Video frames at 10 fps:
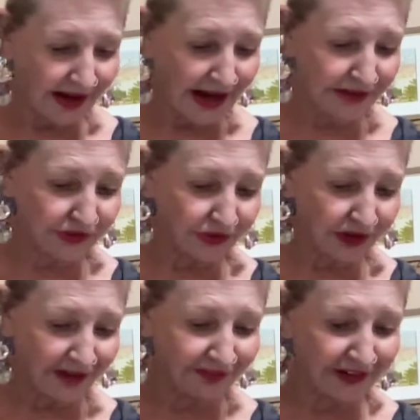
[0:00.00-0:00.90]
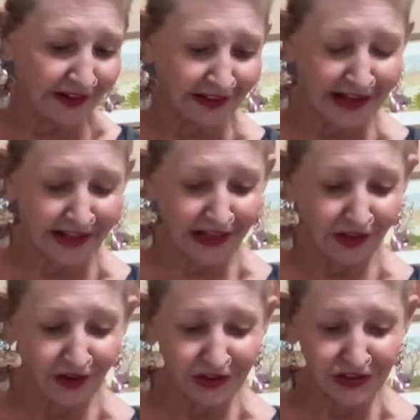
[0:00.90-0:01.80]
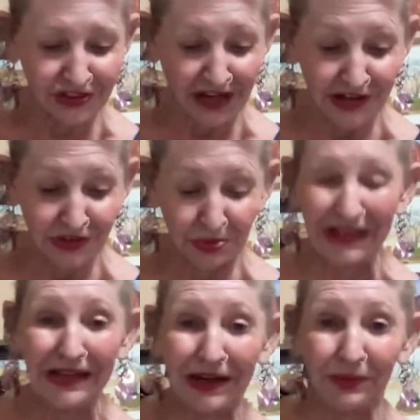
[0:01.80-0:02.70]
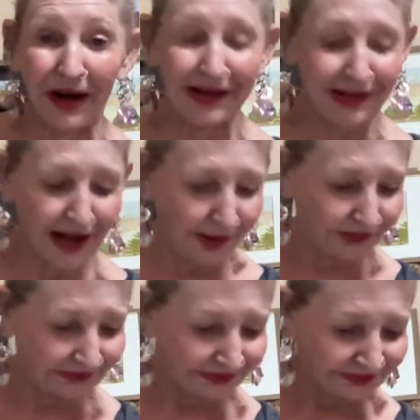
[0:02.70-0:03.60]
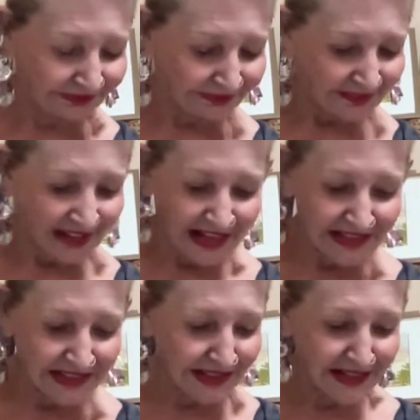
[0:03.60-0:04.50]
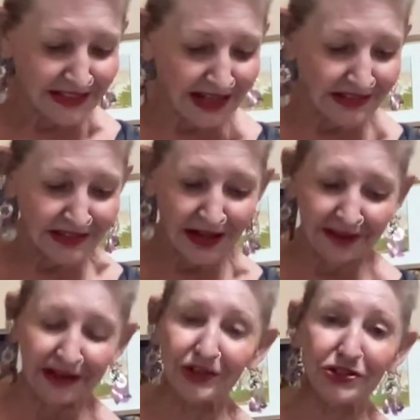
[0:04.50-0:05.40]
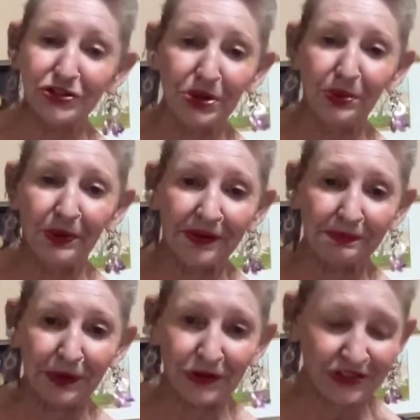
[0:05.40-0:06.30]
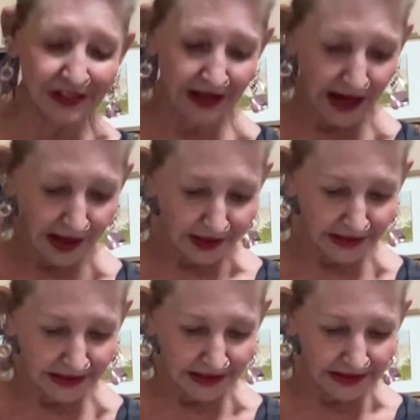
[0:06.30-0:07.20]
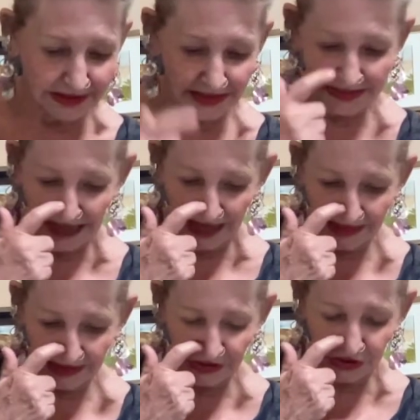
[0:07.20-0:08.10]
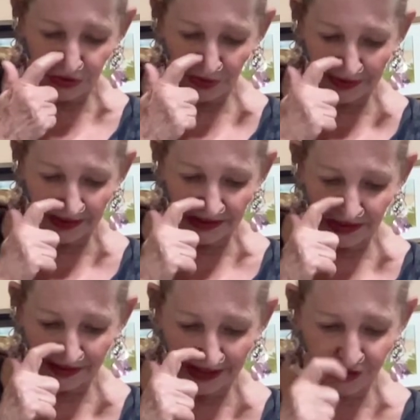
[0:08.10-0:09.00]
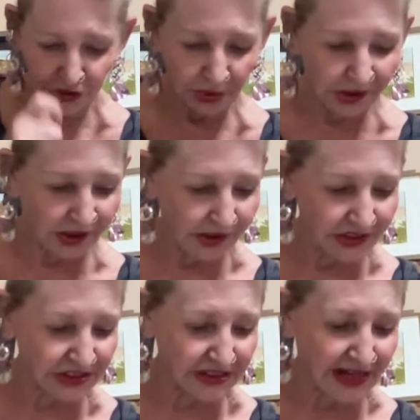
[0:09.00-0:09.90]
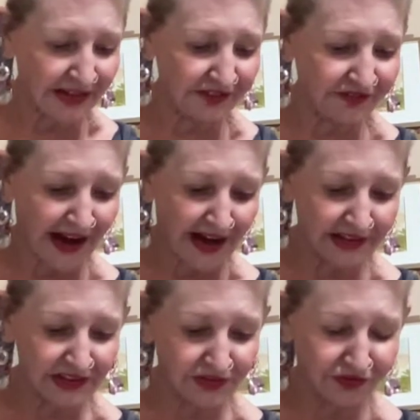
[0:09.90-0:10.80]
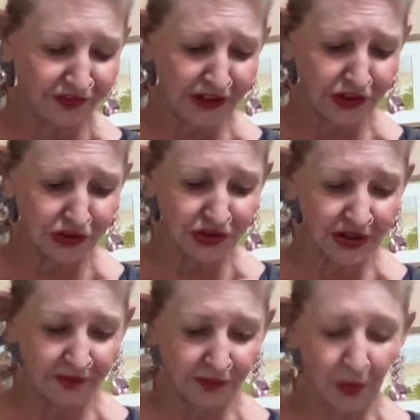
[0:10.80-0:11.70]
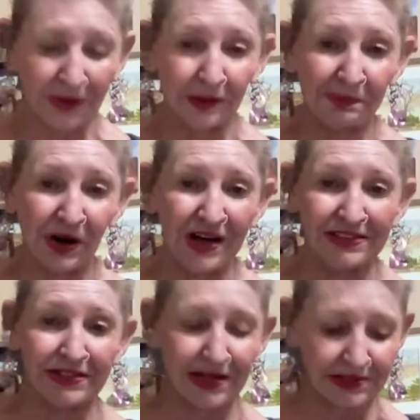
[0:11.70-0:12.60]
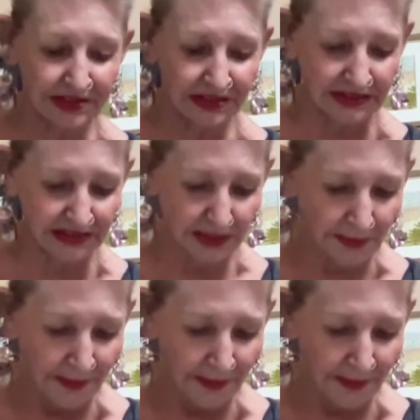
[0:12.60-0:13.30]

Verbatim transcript: I do not feel any large size reading right now. I said, This has nothing to do with personalities. This has to do with intellectual or studied facts and figures of what the process is